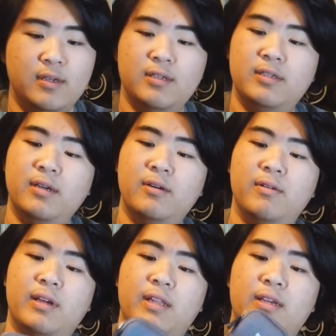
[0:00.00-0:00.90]
So
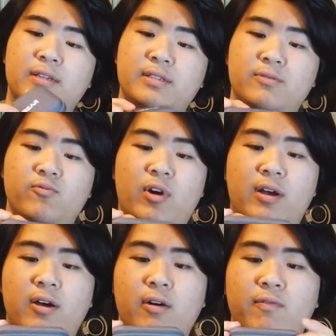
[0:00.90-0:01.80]
it is one
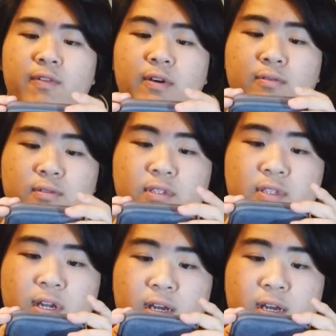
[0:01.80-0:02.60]
of those